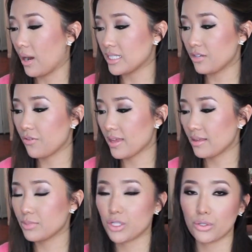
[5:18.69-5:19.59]
I did find
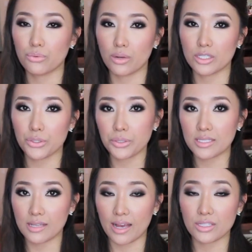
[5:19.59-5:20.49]
them to run true to
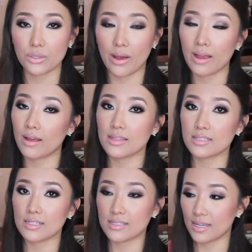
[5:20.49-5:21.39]
size so I got
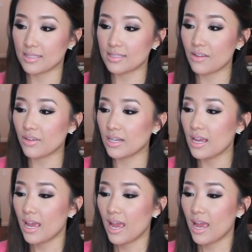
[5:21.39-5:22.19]
these in a size 7